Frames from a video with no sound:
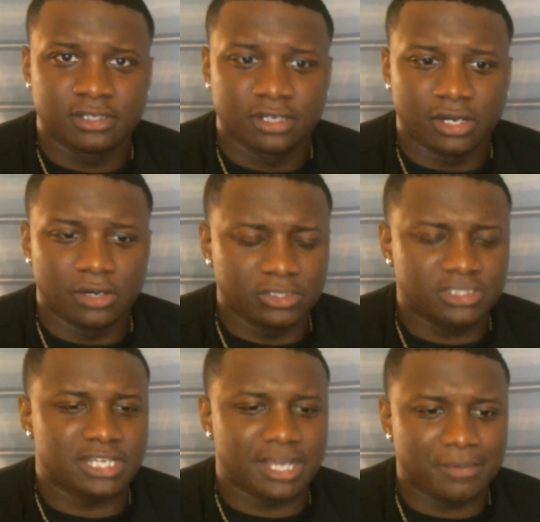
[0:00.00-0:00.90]
Only
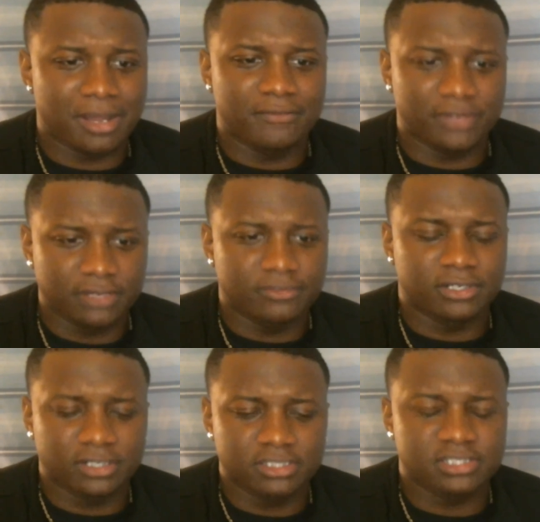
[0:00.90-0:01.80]
time I've ever
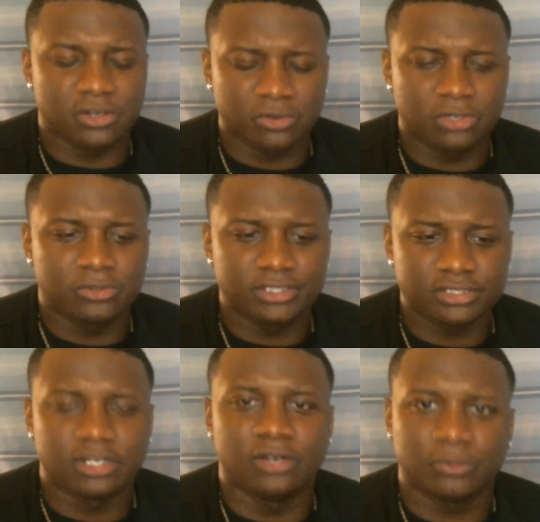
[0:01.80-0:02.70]
heard a song go this
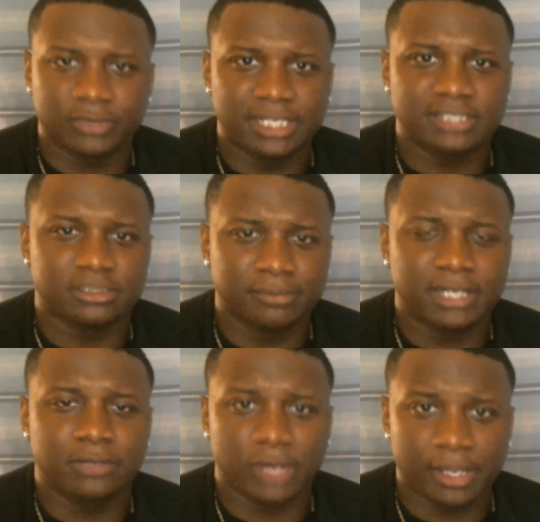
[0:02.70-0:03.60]
long without somebody
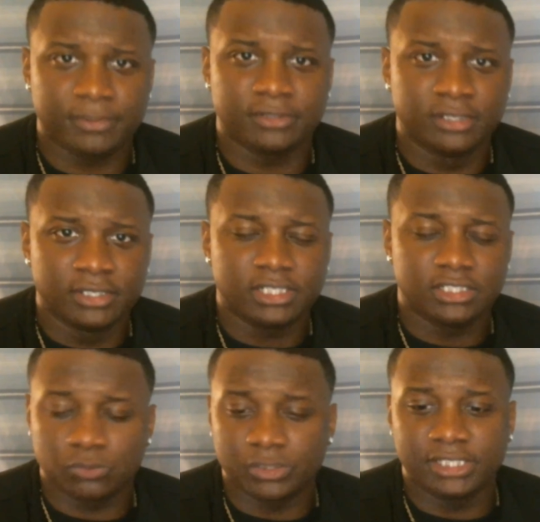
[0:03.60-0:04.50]
rapping is
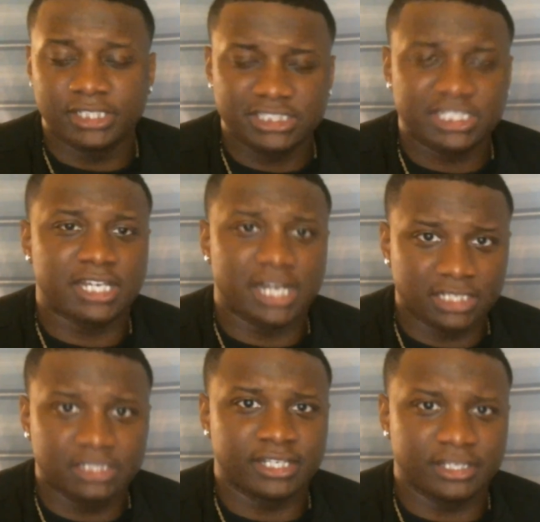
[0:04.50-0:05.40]
when DJ
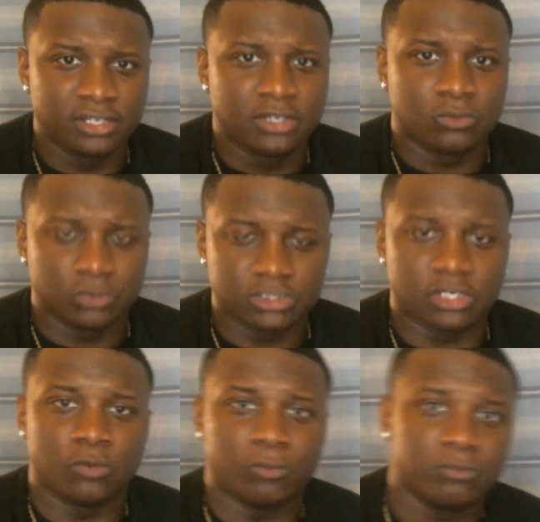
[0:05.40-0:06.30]
Holiday was
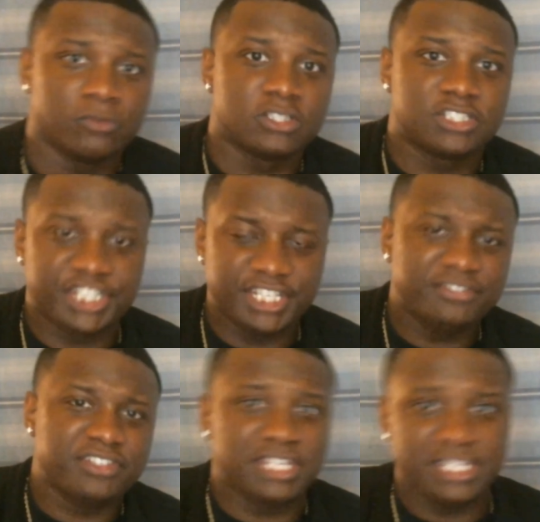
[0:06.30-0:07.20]
on Chief
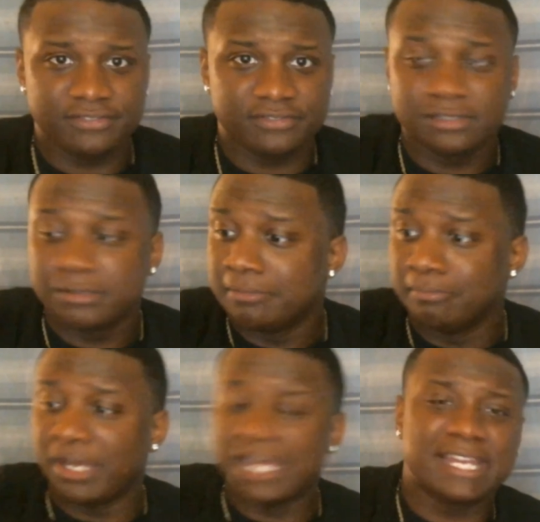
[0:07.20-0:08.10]
Keef
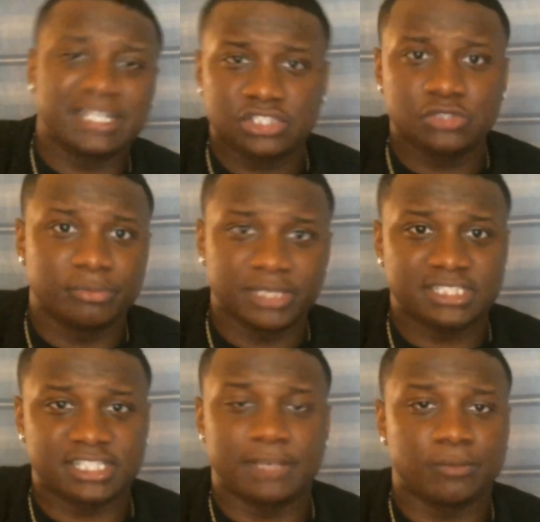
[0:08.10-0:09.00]
Bang 2
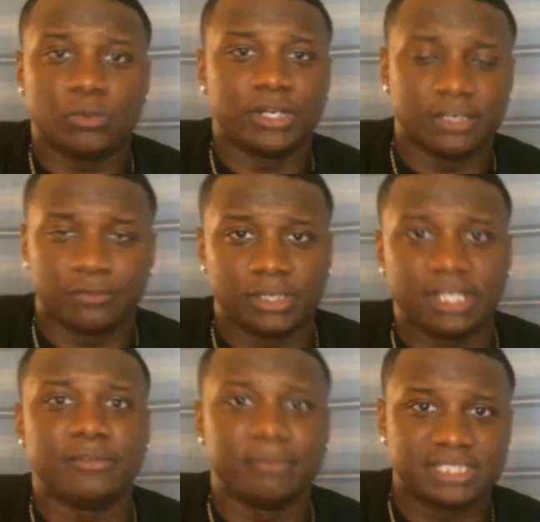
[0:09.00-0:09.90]
mixtape, whatever whatever
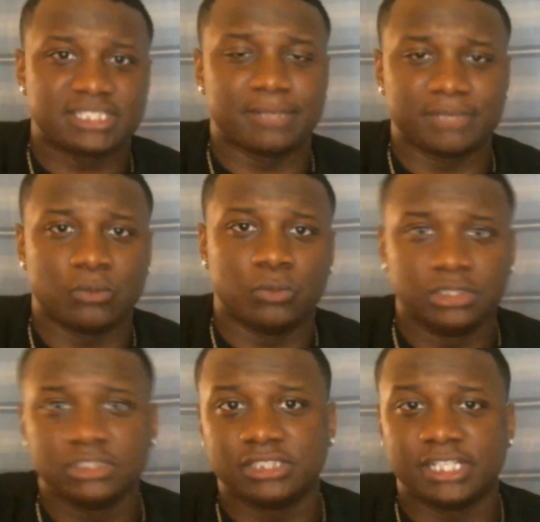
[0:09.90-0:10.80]
mixtape that was
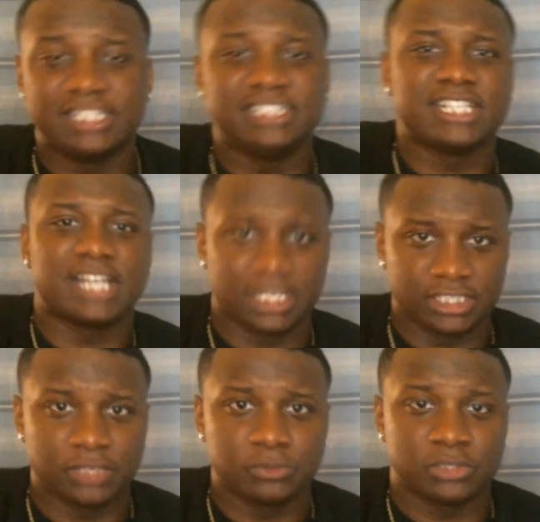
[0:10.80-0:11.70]
that DJ Holiday
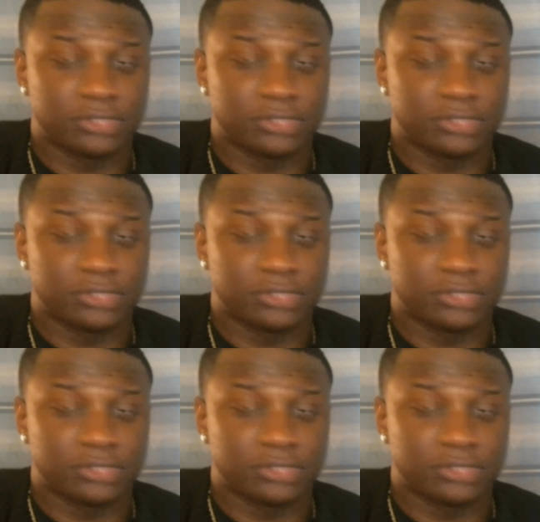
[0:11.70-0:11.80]
was on.